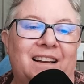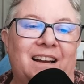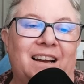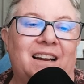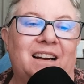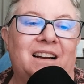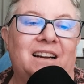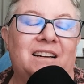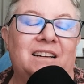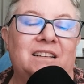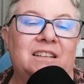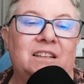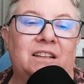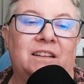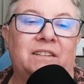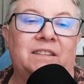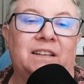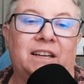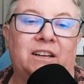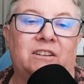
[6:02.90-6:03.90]
Uh,
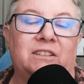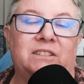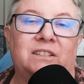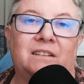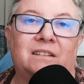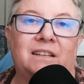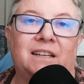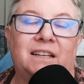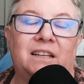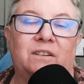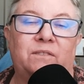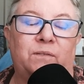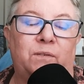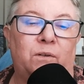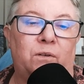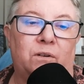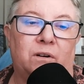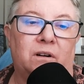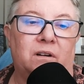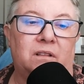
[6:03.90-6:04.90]
and there's a link
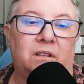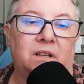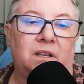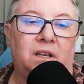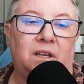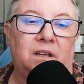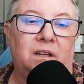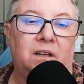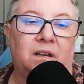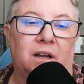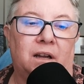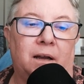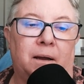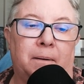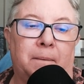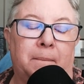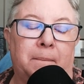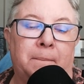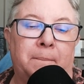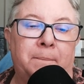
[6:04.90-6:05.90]
for the
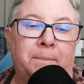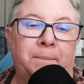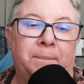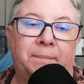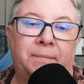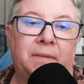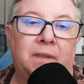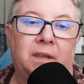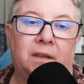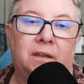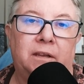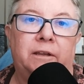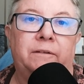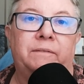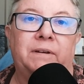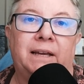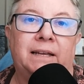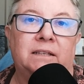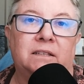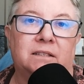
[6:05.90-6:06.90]
um,
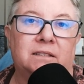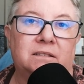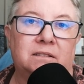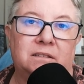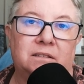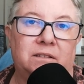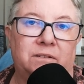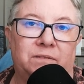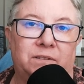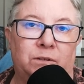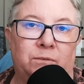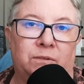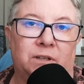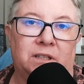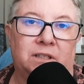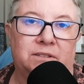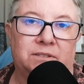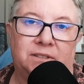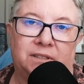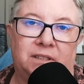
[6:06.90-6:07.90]
event if you
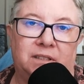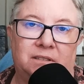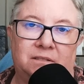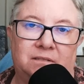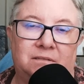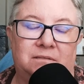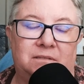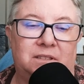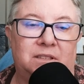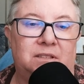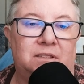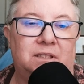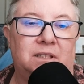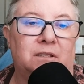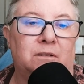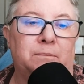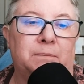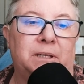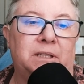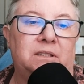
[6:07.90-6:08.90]
want to see it
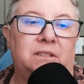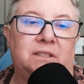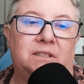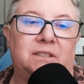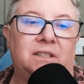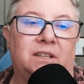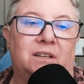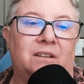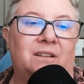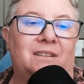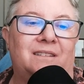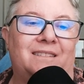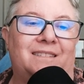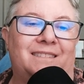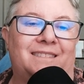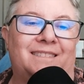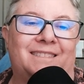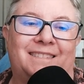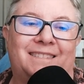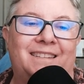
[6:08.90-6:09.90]
detail by detail.
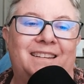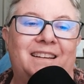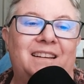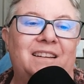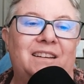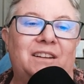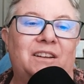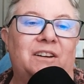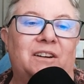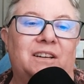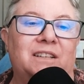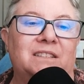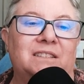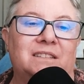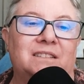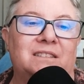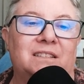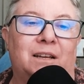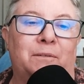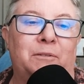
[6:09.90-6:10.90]
uh, it's
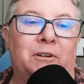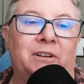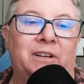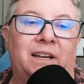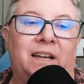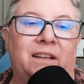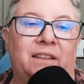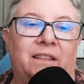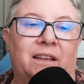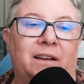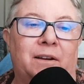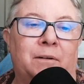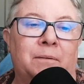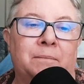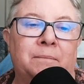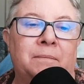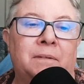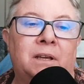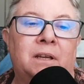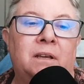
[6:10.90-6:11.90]
a summary, I think.